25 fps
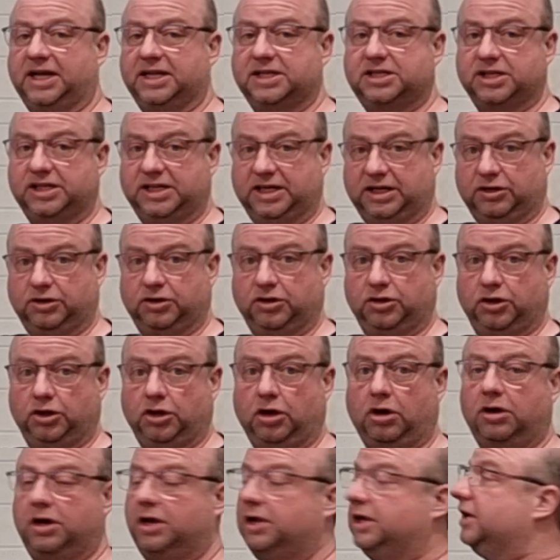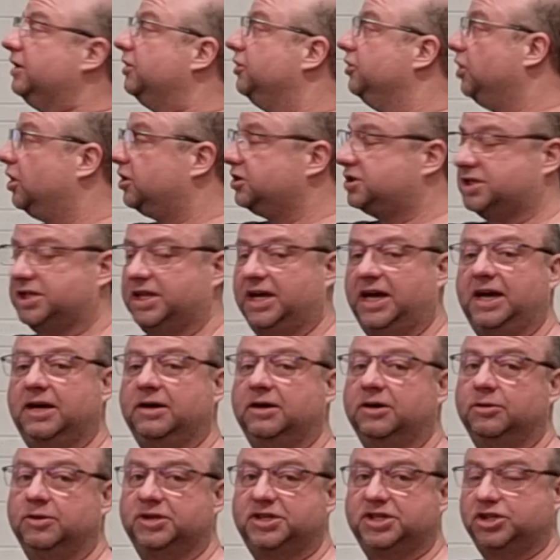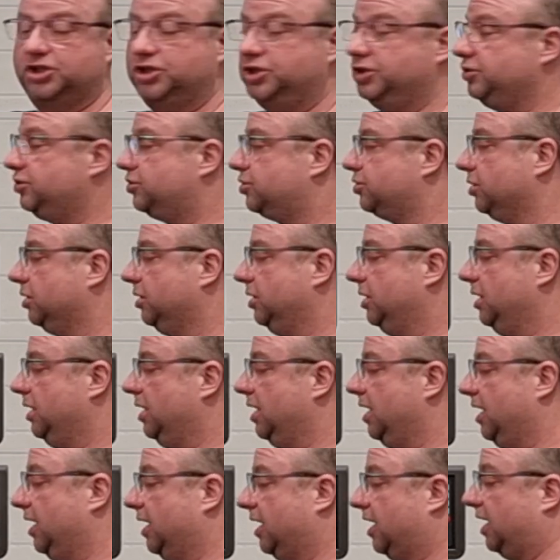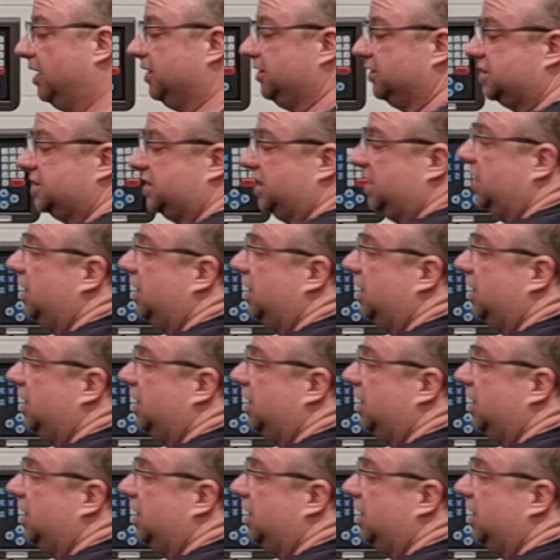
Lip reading: into a little notch there, which is neutral, and you'll see